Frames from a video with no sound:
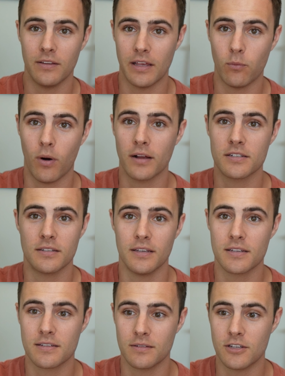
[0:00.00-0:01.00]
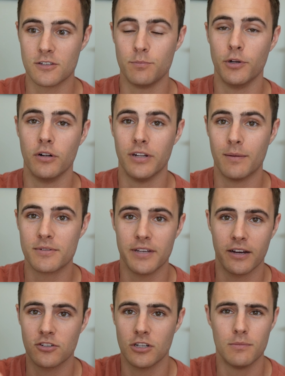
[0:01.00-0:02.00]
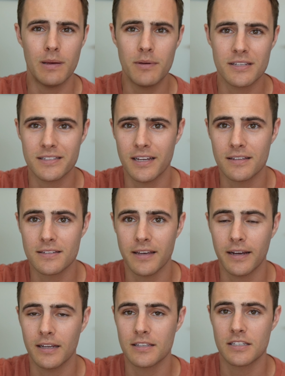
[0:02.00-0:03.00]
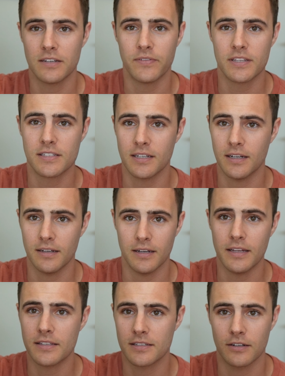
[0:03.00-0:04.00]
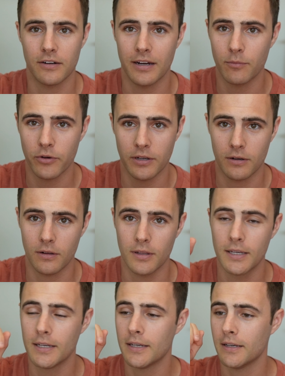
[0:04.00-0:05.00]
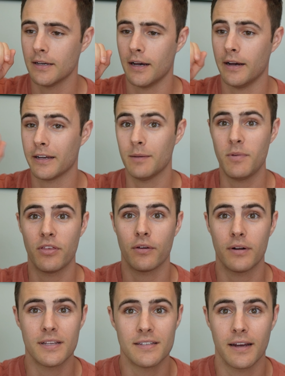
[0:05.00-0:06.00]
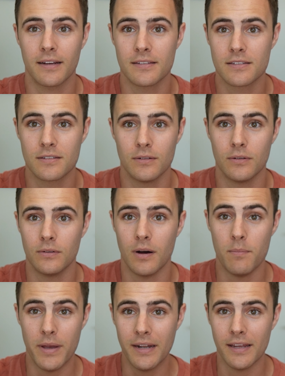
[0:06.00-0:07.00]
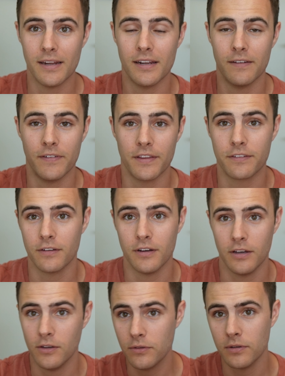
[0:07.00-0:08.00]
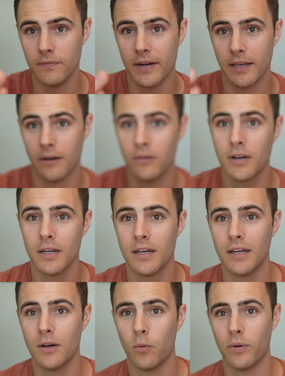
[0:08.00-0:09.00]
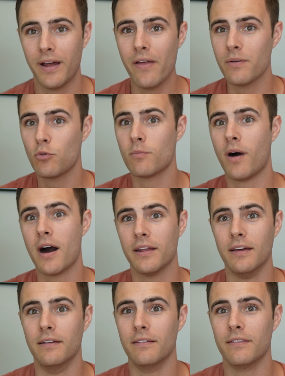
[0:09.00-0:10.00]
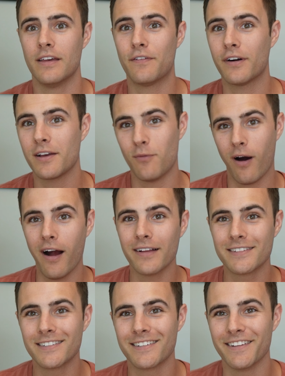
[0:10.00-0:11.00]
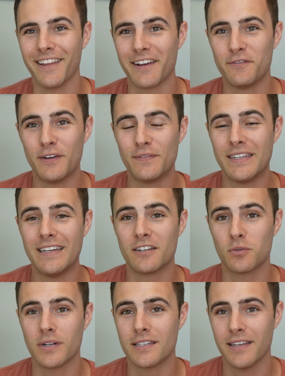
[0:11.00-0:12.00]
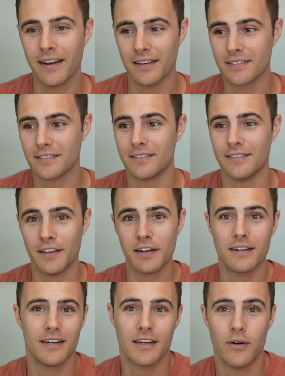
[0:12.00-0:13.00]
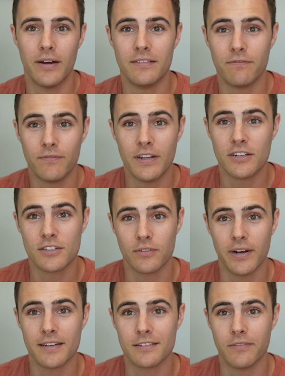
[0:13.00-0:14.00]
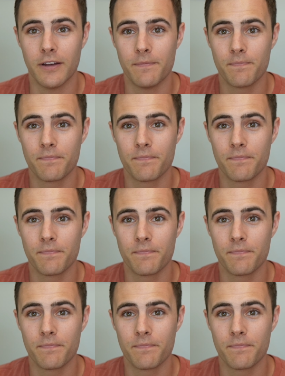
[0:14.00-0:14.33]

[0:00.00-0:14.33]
they watch this build-up section, and maybe it's 10 seconds if it's an Instagram reel, it could be 30 seconds to a minute if it's a YouTube video. Well, now they're more bought in. They've already watched like 15 to 20 seconds. They're gonna go ahead and finish the rest of it.